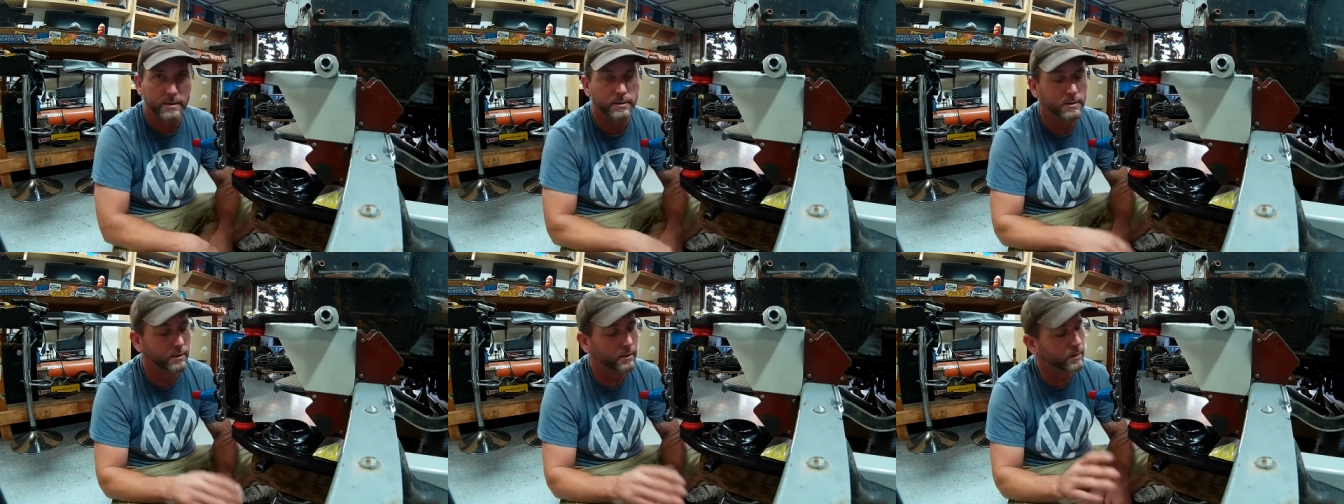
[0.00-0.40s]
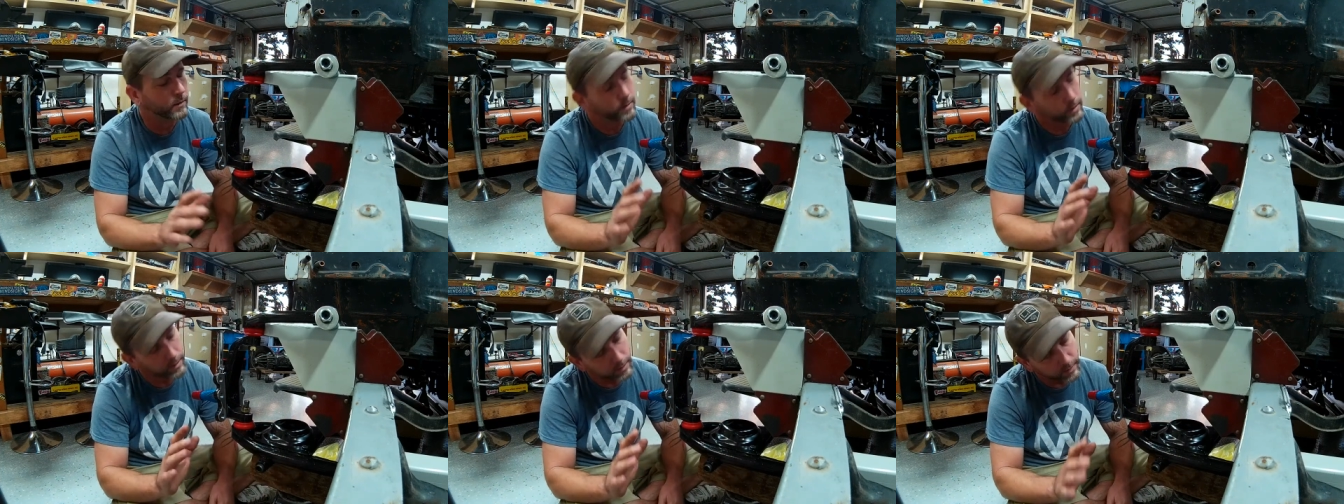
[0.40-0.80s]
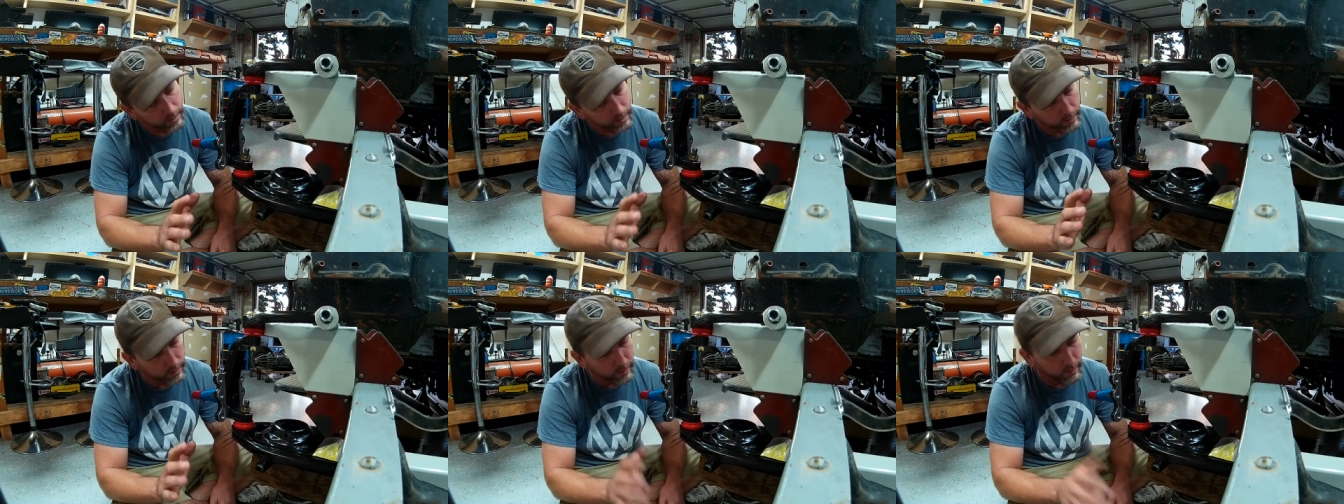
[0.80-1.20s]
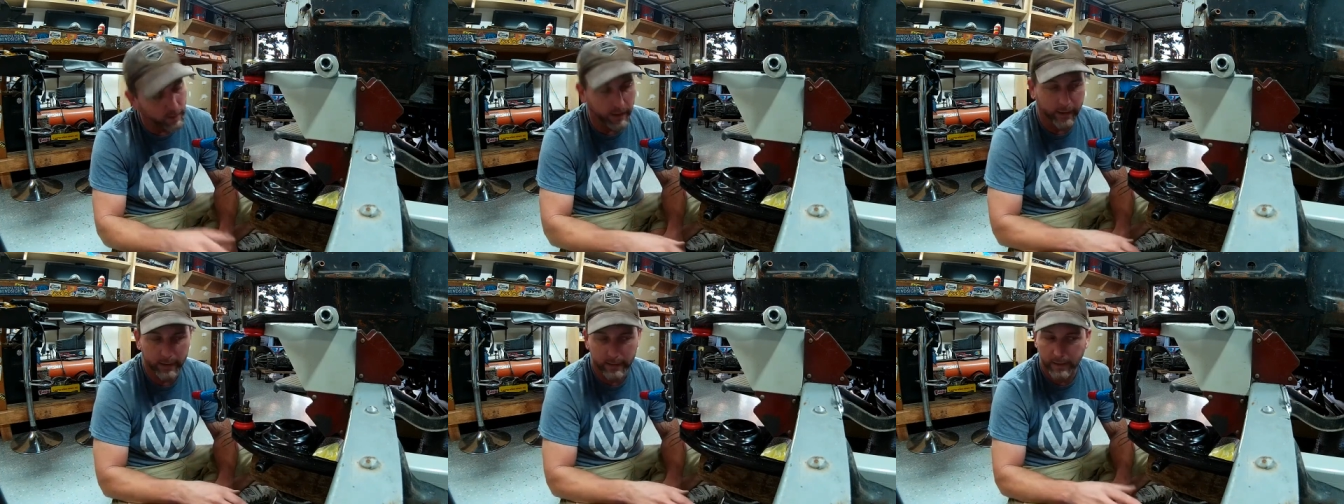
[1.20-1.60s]
So,
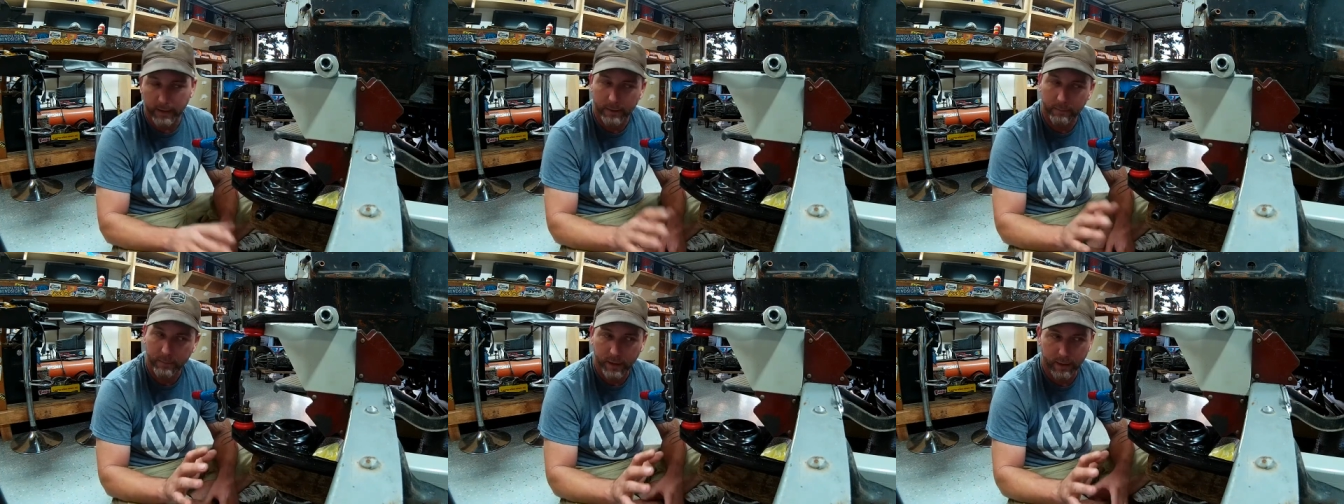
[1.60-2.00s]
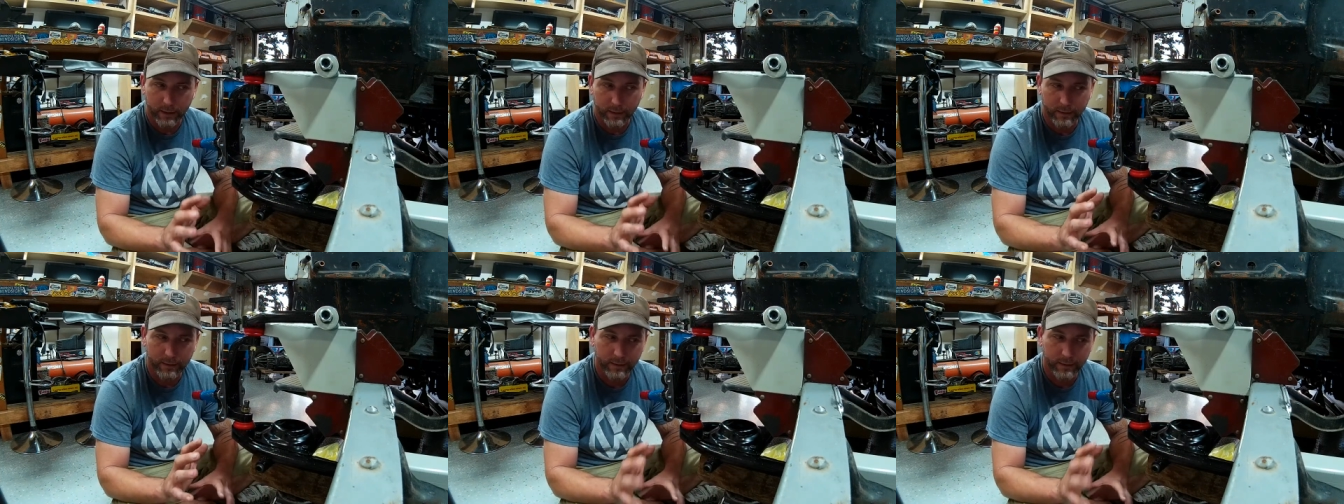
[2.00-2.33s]
like I said, I'm not